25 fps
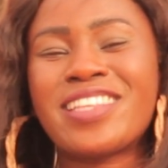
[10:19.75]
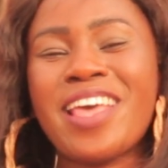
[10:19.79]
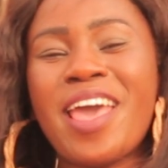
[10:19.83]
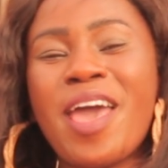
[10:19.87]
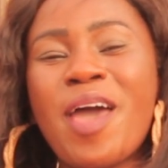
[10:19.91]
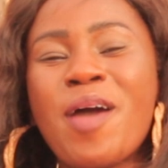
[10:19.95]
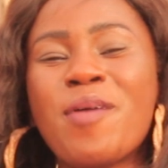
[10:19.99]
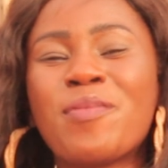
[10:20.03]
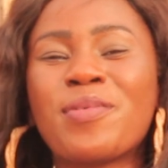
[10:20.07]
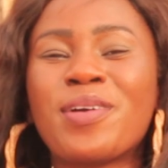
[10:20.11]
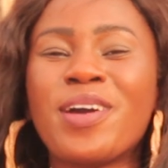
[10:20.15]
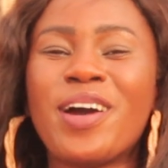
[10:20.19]

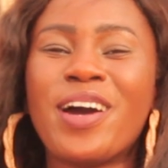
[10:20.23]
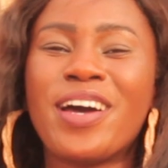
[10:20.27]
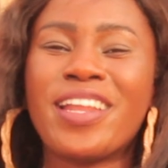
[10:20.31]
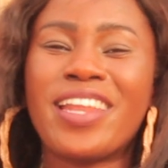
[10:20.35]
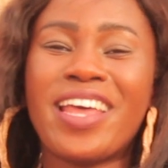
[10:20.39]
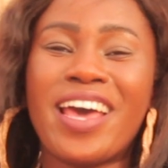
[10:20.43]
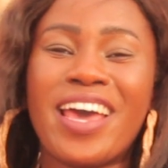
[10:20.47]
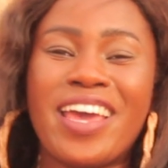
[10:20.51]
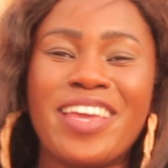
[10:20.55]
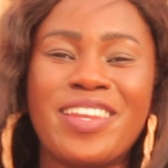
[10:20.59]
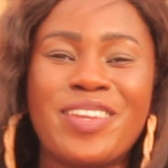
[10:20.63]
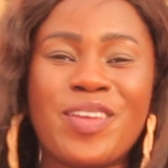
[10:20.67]
same
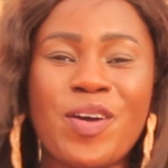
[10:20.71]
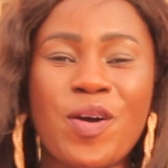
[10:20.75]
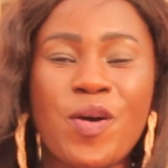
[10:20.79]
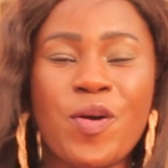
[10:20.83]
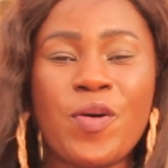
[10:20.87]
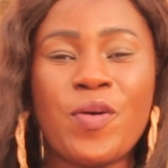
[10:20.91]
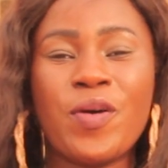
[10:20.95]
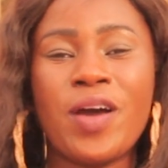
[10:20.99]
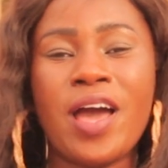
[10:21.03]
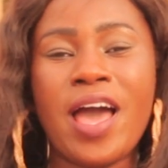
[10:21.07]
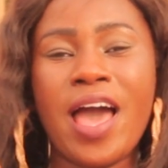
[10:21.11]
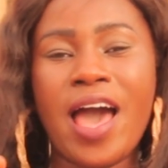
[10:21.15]
God I
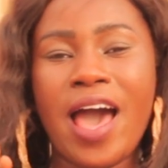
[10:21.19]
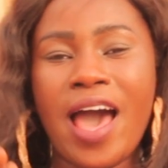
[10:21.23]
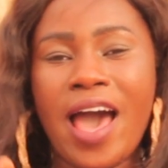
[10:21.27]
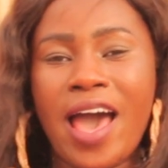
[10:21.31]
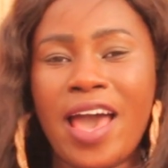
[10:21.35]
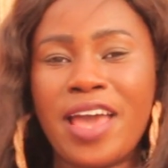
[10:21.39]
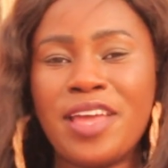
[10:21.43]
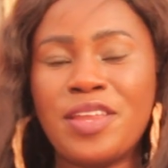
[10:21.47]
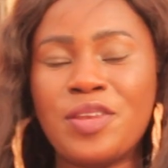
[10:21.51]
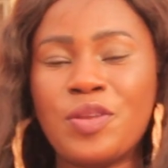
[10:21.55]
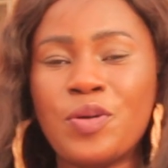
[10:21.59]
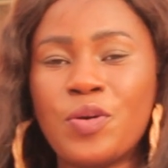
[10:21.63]
know.
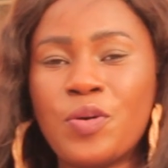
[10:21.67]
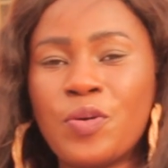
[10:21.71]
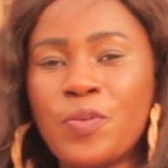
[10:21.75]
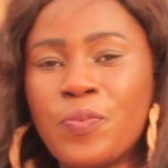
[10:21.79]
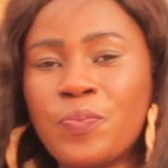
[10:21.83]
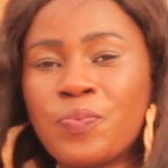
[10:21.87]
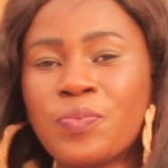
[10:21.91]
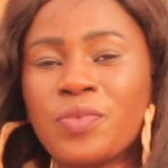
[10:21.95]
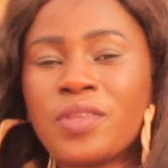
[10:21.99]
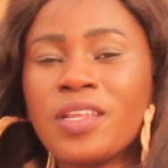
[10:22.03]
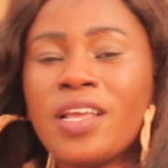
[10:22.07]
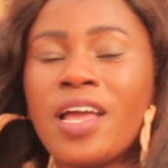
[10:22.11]
I know.